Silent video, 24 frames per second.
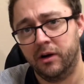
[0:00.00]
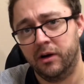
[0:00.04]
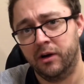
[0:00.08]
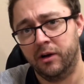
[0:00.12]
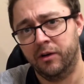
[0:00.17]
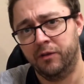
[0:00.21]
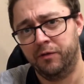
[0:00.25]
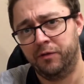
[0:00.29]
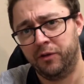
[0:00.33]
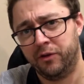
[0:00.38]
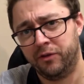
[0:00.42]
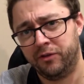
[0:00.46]

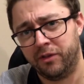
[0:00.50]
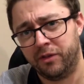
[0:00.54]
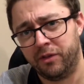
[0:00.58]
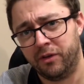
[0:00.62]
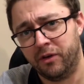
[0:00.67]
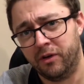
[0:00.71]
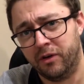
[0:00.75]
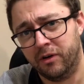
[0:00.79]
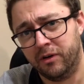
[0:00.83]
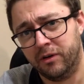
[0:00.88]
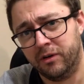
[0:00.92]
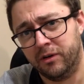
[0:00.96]
And at first I
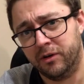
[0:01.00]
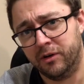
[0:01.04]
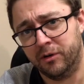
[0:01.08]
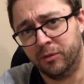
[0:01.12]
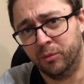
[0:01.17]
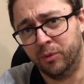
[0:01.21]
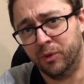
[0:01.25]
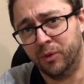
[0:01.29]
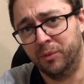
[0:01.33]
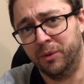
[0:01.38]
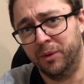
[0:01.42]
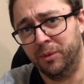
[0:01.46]
thought, oh
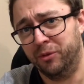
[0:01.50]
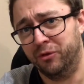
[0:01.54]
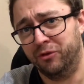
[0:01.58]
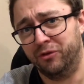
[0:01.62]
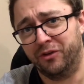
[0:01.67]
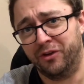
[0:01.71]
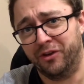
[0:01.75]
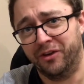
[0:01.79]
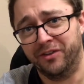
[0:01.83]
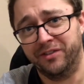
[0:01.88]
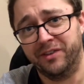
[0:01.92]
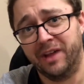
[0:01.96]
well, maybe
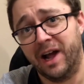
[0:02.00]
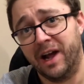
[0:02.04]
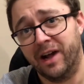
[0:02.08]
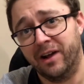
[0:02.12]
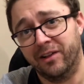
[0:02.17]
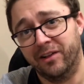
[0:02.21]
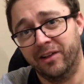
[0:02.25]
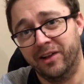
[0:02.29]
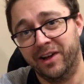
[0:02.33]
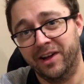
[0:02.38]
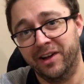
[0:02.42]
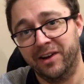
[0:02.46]
just got to
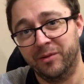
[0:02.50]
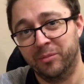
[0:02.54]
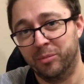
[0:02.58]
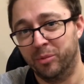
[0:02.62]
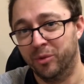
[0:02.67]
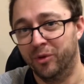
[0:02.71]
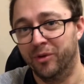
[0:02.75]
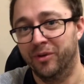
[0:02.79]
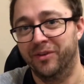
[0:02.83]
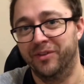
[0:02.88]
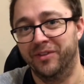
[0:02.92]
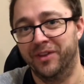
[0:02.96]
dangle it in,
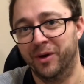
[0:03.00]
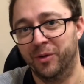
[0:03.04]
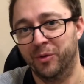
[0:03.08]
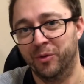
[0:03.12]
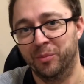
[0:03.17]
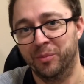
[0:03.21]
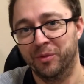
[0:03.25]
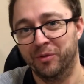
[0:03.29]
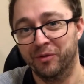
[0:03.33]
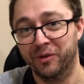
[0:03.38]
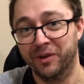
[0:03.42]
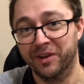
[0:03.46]
but that
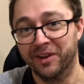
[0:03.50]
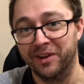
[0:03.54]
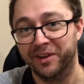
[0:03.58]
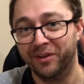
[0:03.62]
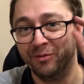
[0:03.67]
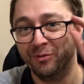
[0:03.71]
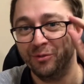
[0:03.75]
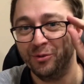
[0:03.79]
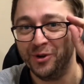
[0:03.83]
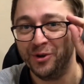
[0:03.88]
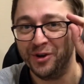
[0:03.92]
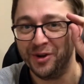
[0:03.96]
would be really
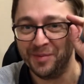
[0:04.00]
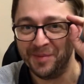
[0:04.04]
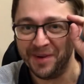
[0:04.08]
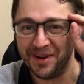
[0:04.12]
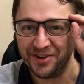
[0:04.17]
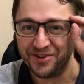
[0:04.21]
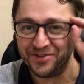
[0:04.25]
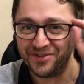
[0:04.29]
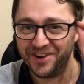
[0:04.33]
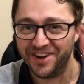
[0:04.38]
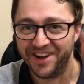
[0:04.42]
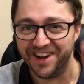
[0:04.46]

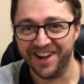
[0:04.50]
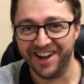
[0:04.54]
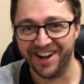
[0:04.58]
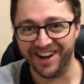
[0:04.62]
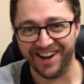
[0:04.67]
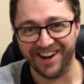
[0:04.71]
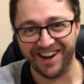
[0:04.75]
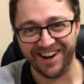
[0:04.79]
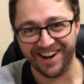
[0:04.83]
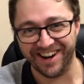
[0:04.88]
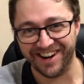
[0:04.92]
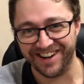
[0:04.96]
rudimentary.
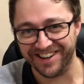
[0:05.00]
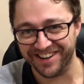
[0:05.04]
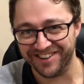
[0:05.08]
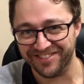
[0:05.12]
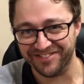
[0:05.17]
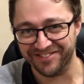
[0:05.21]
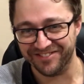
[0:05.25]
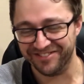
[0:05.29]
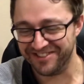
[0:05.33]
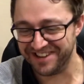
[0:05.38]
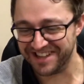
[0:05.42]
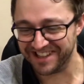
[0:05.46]
I
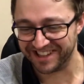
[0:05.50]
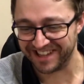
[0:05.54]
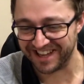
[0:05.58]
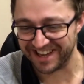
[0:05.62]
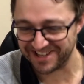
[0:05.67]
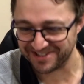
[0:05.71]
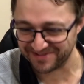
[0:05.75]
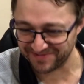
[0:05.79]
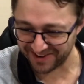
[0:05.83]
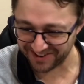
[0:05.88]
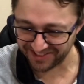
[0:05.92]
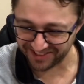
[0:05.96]
didn't really
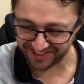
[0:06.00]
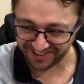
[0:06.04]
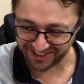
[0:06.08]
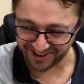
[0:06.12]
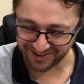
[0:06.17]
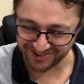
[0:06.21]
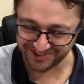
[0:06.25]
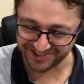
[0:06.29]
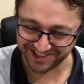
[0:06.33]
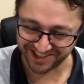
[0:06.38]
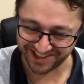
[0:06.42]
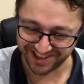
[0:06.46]
expect that
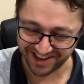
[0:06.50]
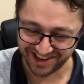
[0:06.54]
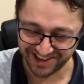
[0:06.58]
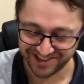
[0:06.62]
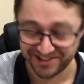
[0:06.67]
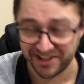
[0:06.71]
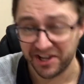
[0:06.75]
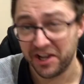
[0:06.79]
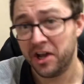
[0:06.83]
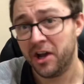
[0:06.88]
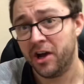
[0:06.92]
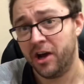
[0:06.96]
was the case,
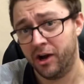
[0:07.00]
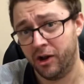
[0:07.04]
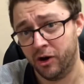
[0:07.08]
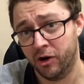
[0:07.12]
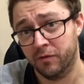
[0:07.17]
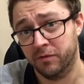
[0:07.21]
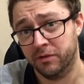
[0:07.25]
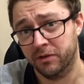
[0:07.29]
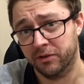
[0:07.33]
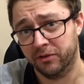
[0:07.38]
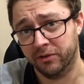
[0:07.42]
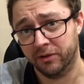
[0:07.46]
and
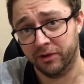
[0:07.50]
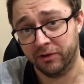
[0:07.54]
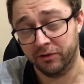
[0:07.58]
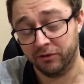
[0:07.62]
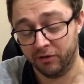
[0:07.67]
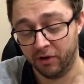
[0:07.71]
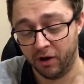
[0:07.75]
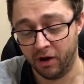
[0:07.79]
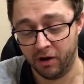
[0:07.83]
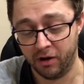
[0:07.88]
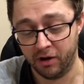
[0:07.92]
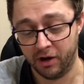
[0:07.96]
obviously it's
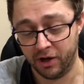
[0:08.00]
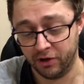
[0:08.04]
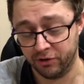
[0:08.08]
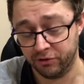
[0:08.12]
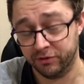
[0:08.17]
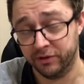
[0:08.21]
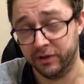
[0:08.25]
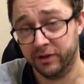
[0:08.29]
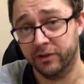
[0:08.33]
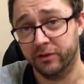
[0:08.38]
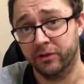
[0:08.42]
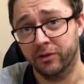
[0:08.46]
not. I
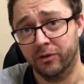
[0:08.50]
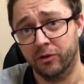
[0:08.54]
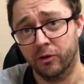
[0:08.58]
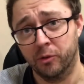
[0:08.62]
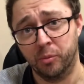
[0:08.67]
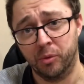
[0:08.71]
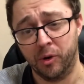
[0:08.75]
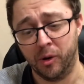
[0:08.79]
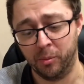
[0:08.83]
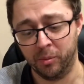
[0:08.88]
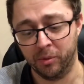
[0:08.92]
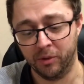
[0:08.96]
just need to look
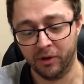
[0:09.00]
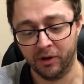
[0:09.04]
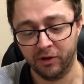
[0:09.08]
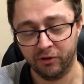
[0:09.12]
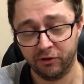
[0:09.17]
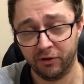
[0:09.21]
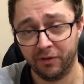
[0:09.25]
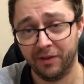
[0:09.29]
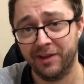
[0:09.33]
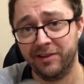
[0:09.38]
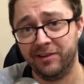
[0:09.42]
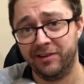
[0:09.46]
properly.
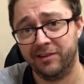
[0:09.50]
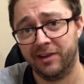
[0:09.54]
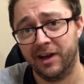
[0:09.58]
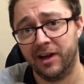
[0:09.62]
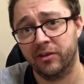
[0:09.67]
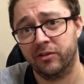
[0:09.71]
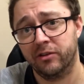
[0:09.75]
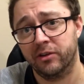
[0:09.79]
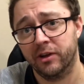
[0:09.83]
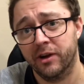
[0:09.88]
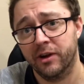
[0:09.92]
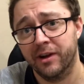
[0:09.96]
So this is
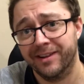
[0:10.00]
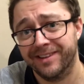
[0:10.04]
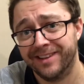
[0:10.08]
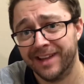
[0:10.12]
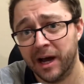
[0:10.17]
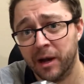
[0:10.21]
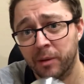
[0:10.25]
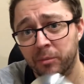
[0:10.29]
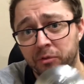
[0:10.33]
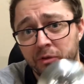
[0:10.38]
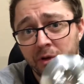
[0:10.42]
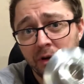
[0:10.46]
actually an
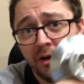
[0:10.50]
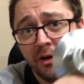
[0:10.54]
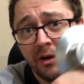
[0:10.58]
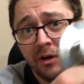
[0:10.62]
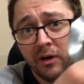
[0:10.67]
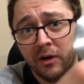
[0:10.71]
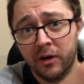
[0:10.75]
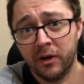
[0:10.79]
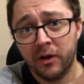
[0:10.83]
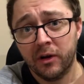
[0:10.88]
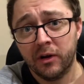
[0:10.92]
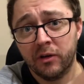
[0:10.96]
adapter,
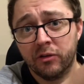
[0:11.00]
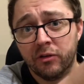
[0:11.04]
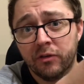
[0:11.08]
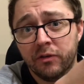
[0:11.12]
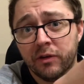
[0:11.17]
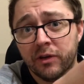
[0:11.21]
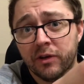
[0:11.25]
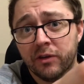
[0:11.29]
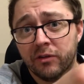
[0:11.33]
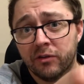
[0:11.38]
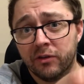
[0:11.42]
so if you can